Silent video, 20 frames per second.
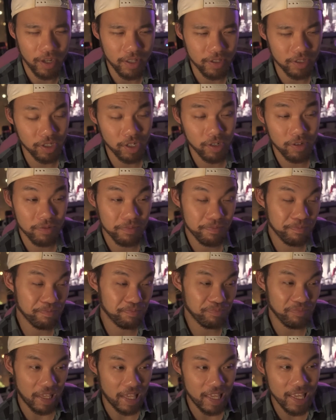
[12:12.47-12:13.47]
and so
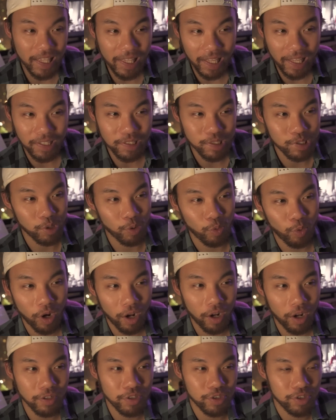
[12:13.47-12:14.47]
he gets to
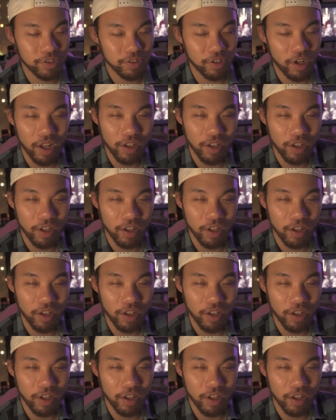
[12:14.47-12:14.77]
watch